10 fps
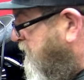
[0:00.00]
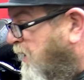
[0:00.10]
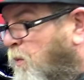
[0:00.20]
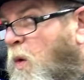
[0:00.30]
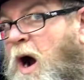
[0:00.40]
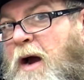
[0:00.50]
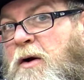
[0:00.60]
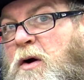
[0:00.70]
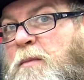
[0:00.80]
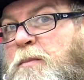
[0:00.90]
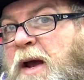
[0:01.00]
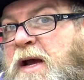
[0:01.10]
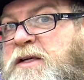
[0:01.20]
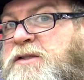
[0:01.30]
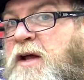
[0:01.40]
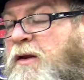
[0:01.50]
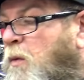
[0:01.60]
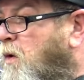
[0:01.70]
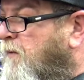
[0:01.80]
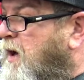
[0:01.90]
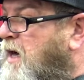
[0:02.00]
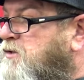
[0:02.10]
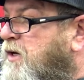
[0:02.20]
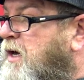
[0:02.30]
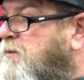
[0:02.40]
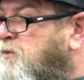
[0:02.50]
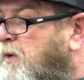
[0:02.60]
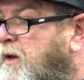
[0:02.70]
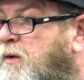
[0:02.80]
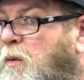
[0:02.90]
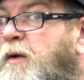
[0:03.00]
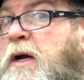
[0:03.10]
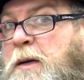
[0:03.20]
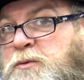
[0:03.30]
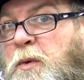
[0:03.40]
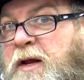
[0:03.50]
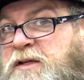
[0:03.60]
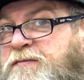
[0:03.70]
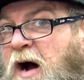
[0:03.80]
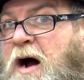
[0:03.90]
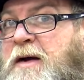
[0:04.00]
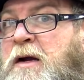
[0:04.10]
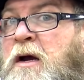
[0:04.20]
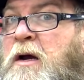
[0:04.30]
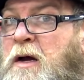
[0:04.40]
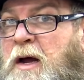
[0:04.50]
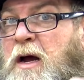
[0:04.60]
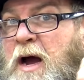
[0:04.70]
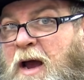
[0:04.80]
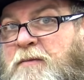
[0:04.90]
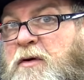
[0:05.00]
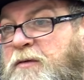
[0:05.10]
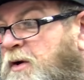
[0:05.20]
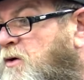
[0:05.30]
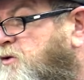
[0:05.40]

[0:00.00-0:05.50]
it's a wider base than the one that actually comes with it. The one that comes with it's fine. I have it over there. I'll